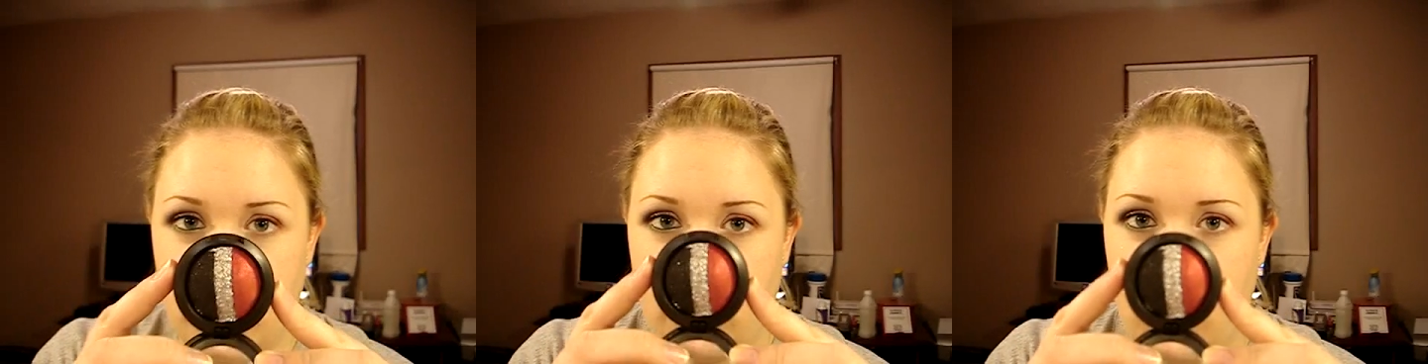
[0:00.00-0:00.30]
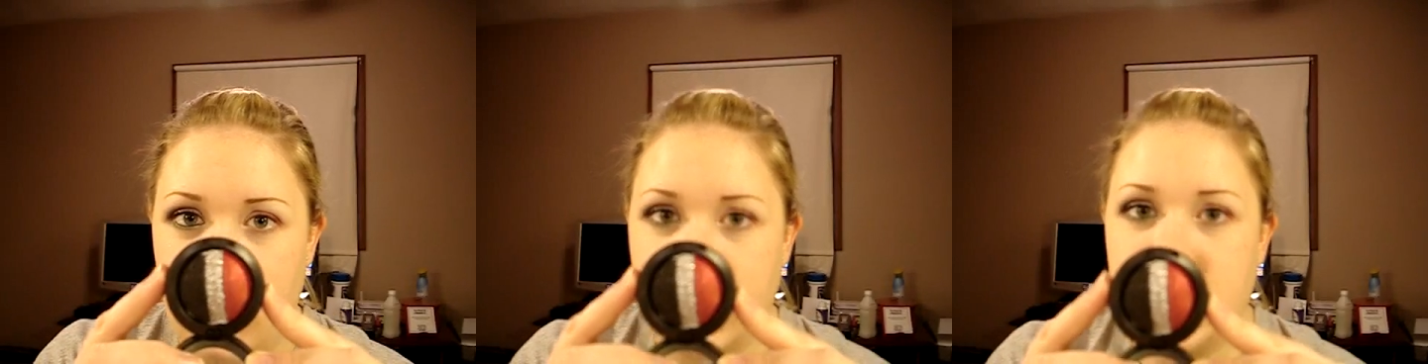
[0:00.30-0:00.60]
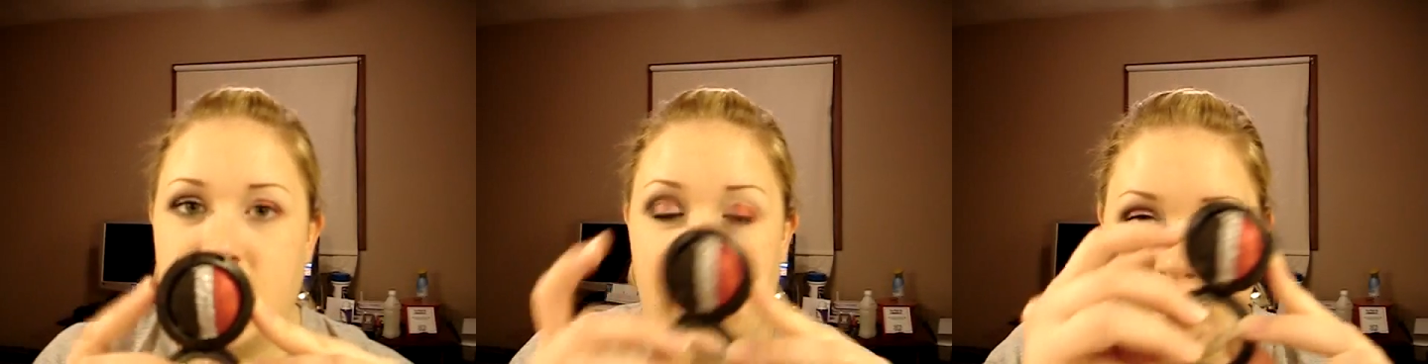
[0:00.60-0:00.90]

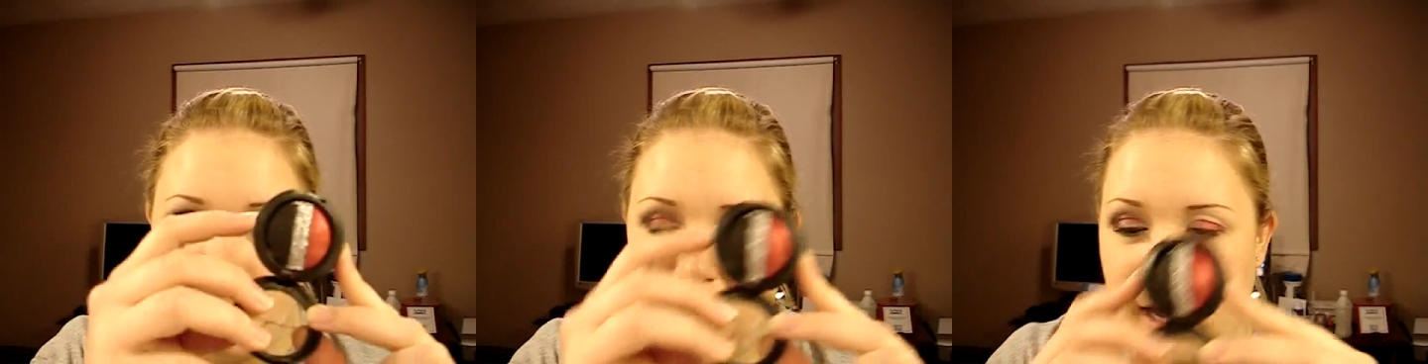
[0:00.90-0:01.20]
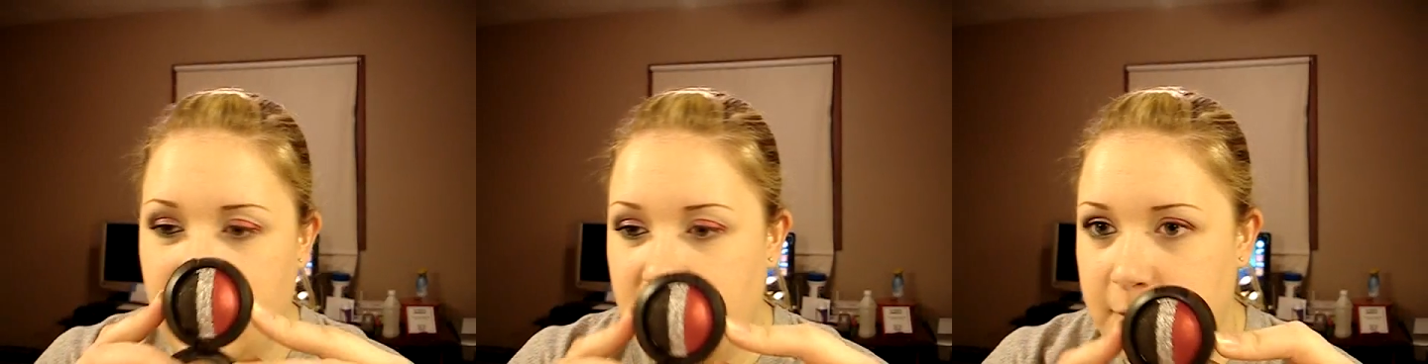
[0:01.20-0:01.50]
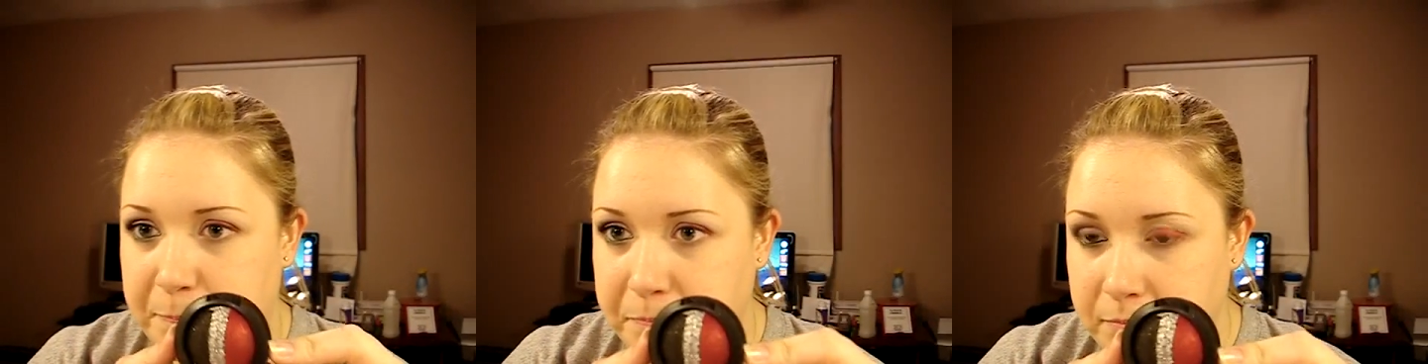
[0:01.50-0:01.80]
Mineralized that has black in
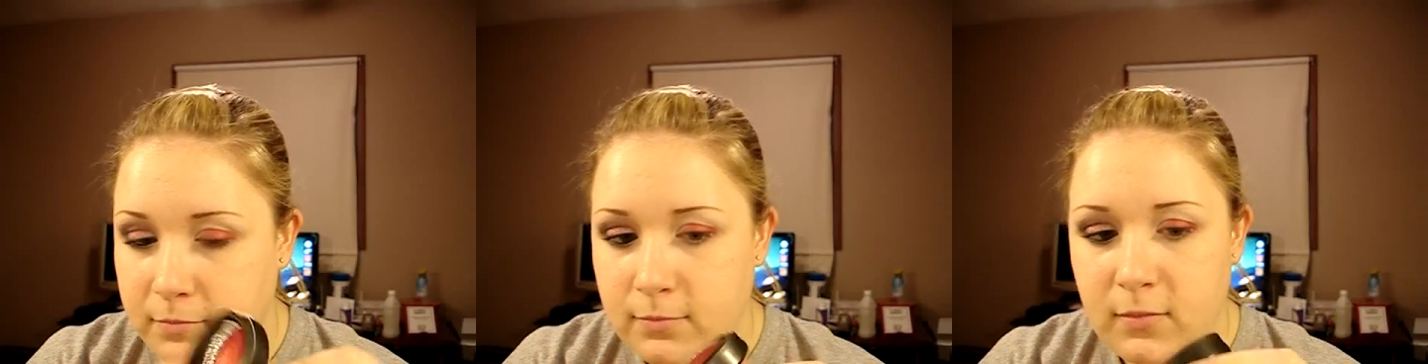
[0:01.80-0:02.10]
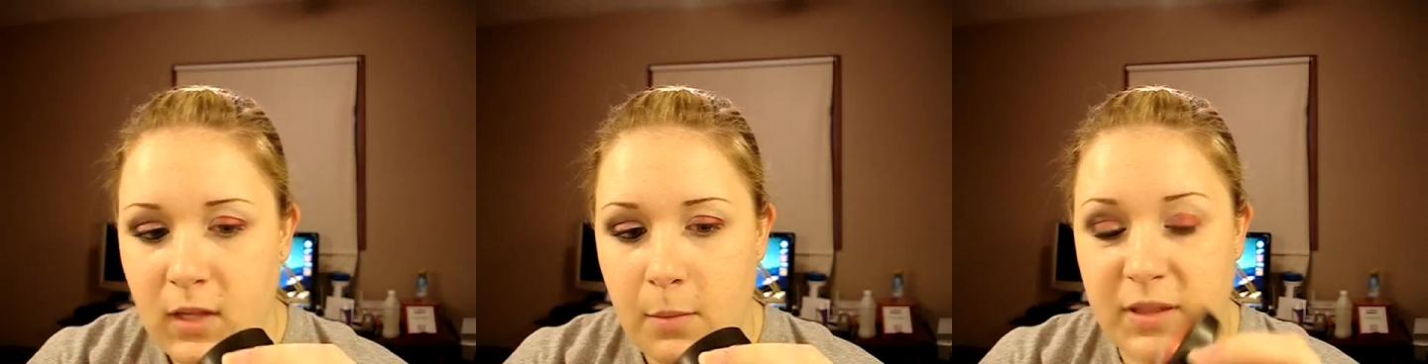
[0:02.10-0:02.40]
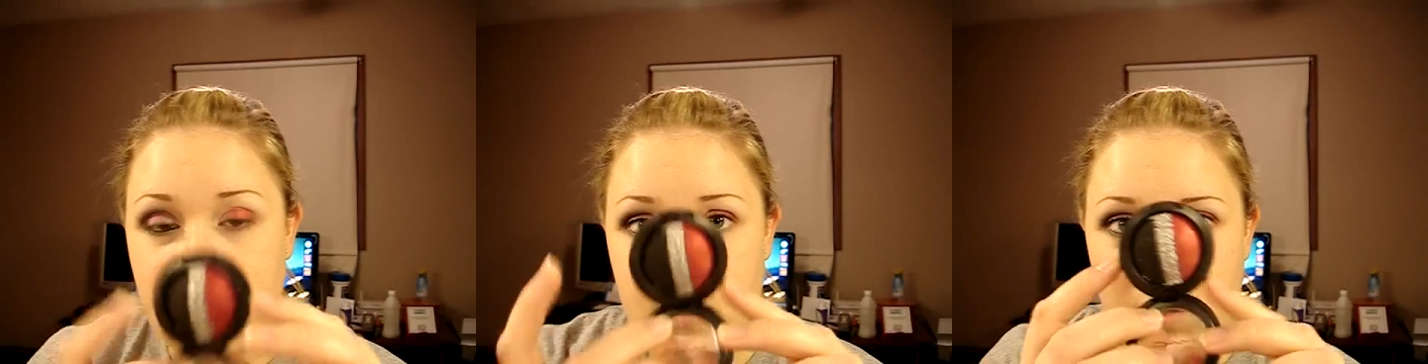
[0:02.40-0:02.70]
it.
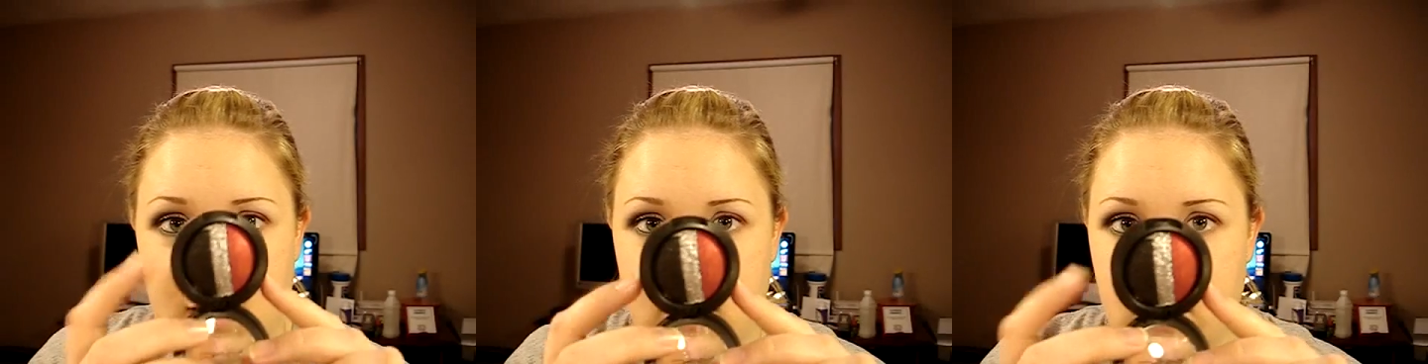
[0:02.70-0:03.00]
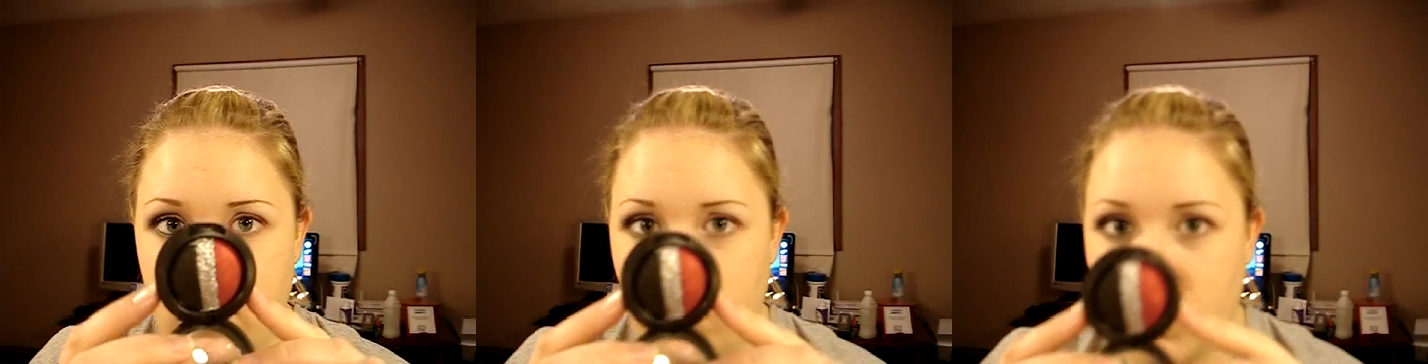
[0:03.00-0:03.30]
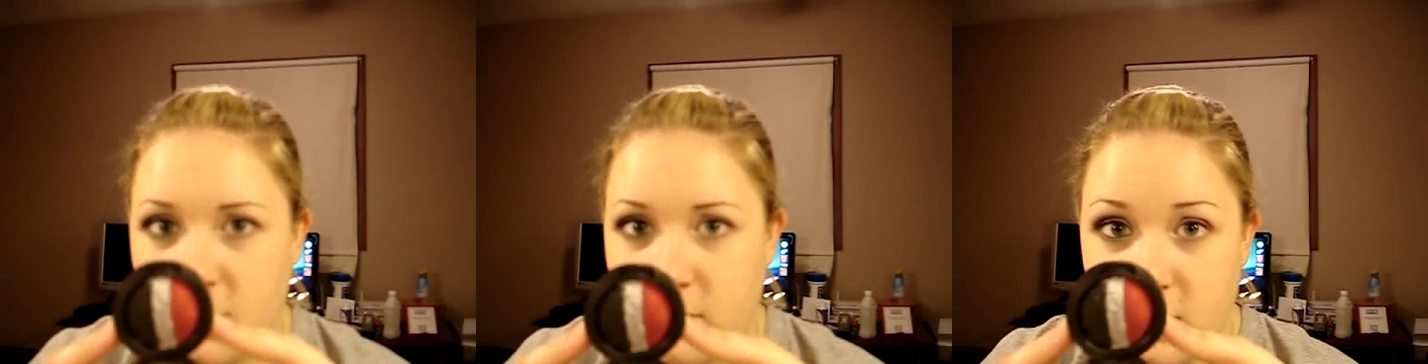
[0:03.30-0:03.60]
But this one is a little
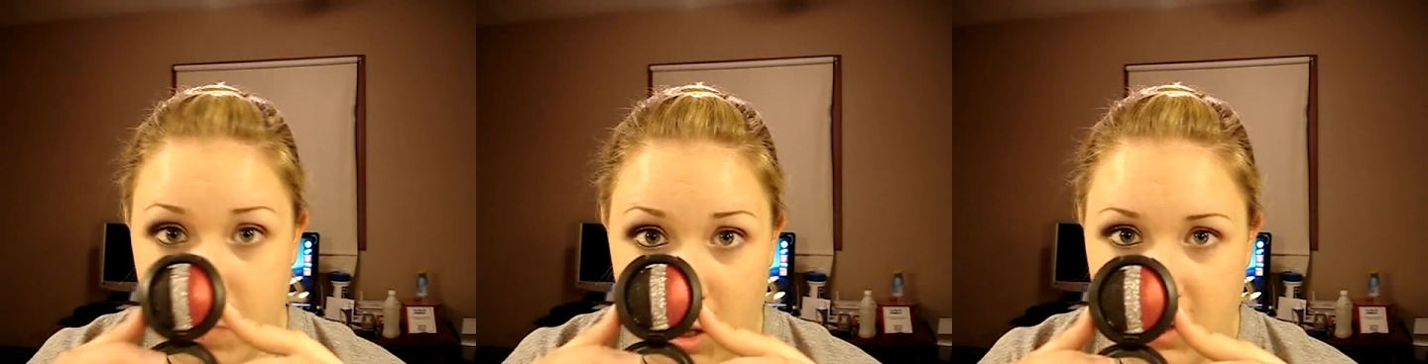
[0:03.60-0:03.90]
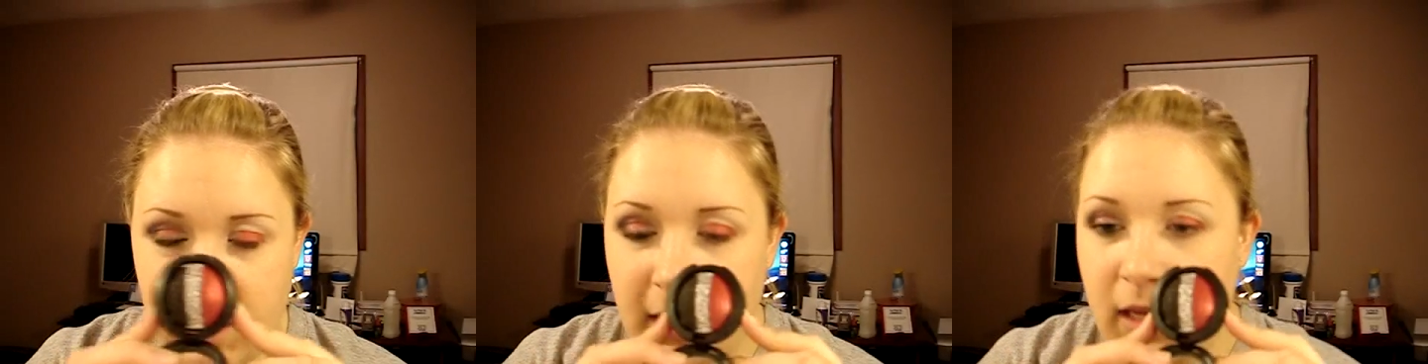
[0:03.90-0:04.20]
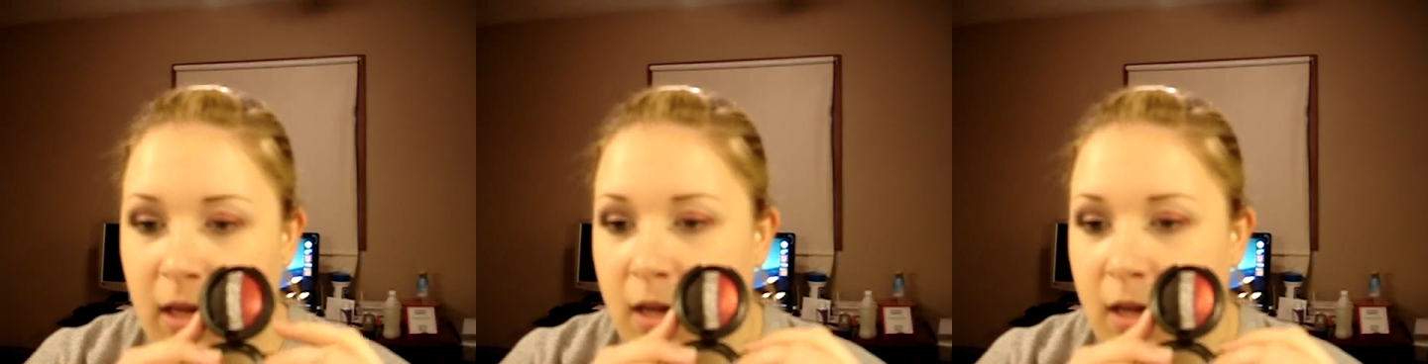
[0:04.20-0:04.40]
more sparkly.